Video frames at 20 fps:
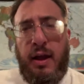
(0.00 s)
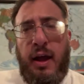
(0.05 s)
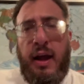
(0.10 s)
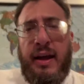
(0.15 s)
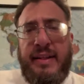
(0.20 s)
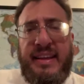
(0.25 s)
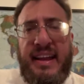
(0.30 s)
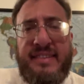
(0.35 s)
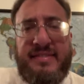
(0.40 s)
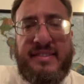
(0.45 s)

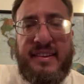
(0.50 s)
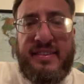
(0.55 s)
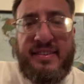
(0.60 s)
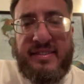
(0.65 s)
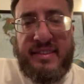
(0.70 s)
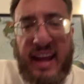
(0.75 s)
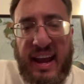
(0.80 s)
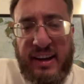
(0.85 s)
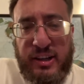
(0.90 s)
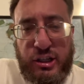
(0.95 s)
these
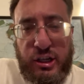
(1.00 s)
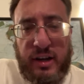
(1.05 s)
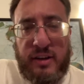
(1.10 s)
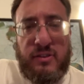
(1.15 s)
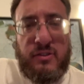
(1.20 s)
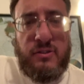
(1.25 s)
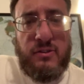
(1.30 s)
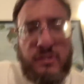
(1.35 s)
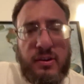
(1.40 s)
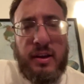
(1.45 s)

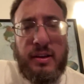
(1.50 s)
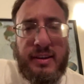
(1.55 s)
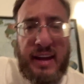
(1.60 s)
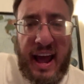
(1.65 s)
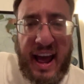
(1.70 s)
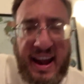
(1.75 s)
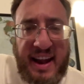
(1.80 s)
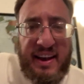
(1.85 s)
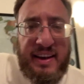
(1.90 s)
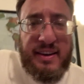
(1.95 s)
distinctions
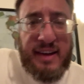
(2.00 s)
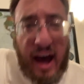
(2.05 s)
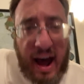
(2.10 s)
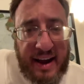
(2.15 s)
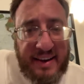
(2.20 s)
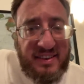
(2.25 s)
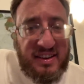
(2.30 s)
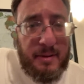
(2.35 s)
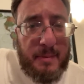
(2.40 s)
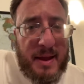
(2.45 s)
tend
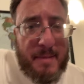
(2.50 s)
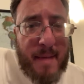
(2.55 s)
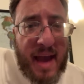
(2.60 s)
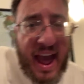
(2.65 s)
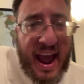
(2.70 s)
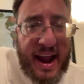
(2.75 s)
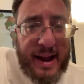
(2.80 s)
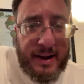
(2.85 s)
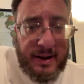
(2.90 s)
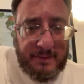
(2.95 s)
not to be
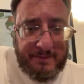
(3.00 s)
made.